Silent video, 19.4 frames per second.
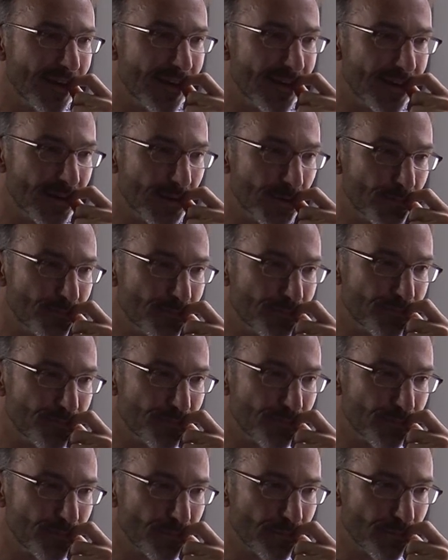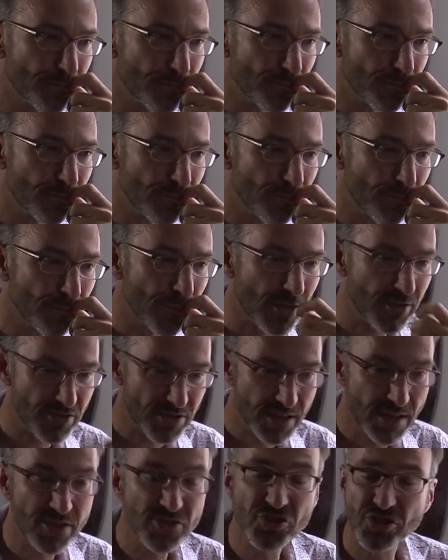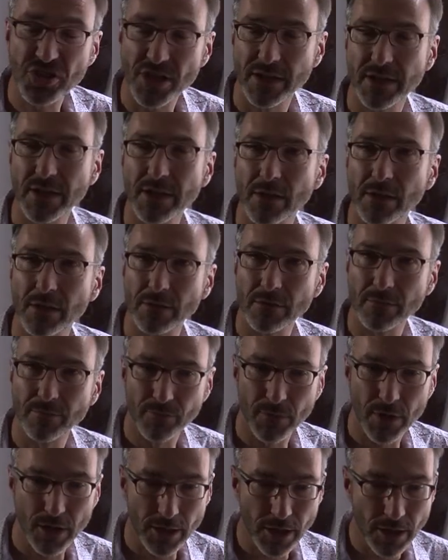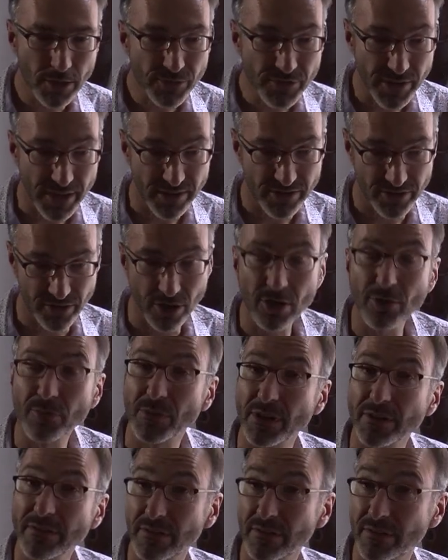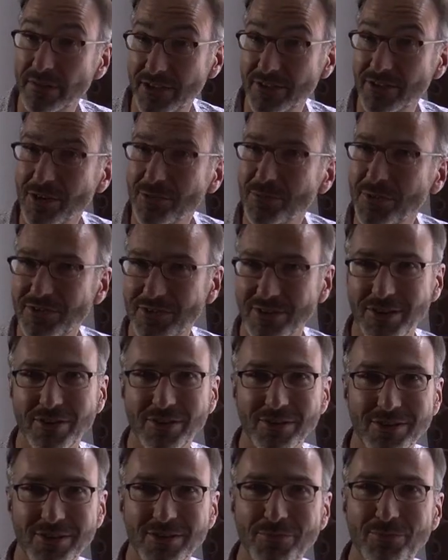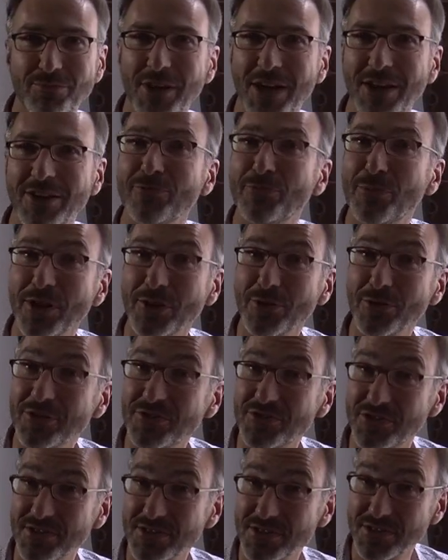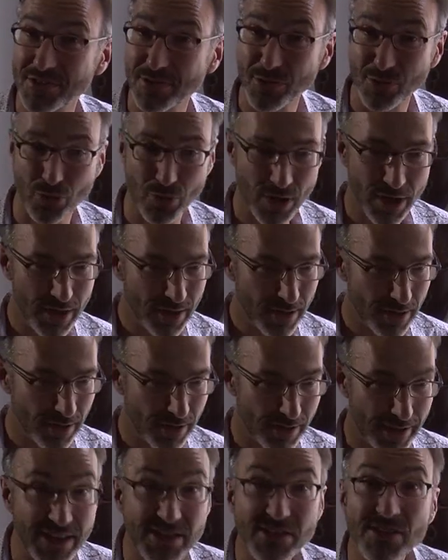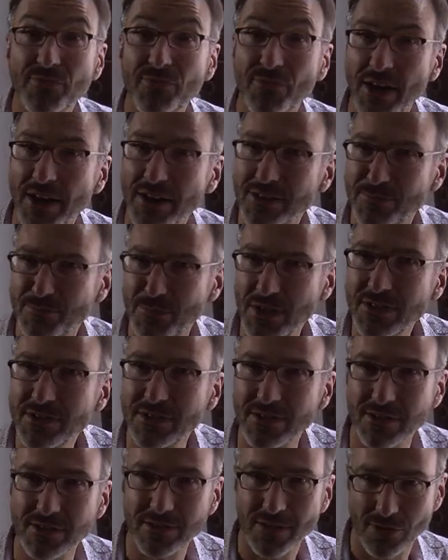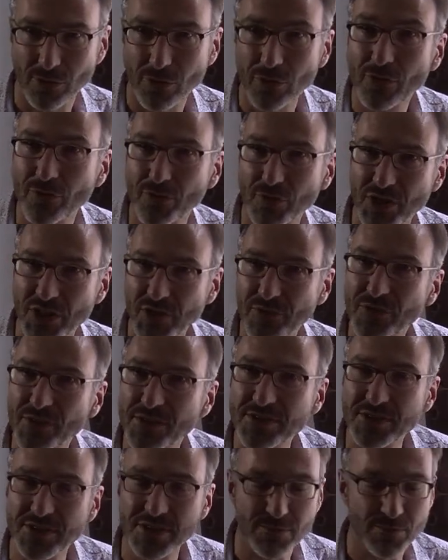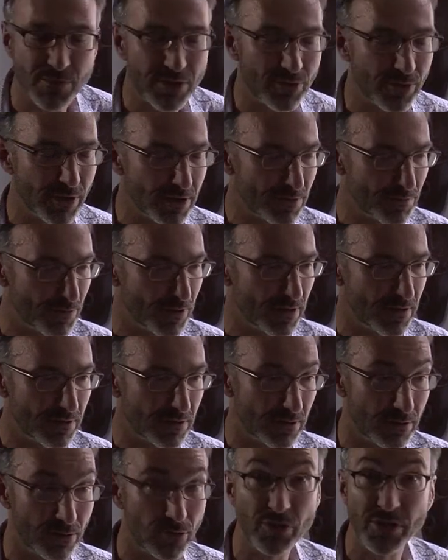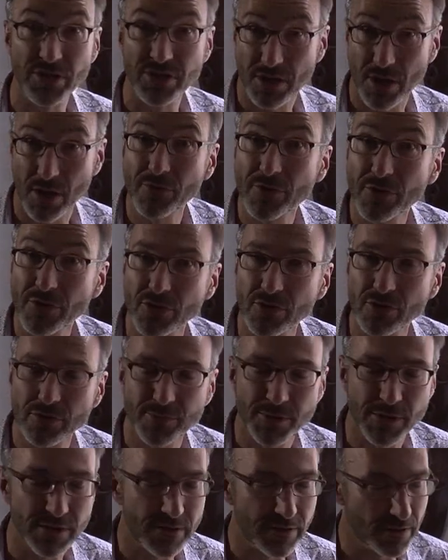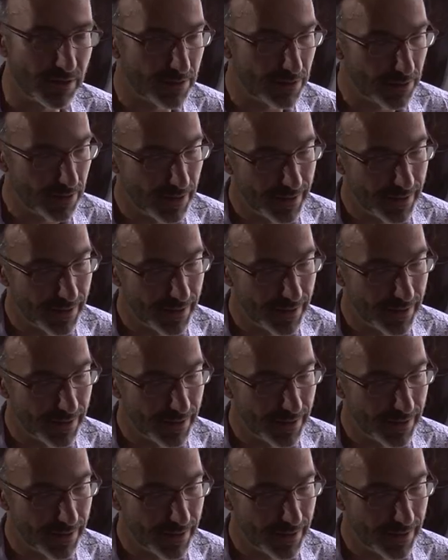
Um, now, since Jeannel, a lot of taxonomists, and taxonomists are the, the kind of biologists who classify species and who look for differences between species and who discover new species,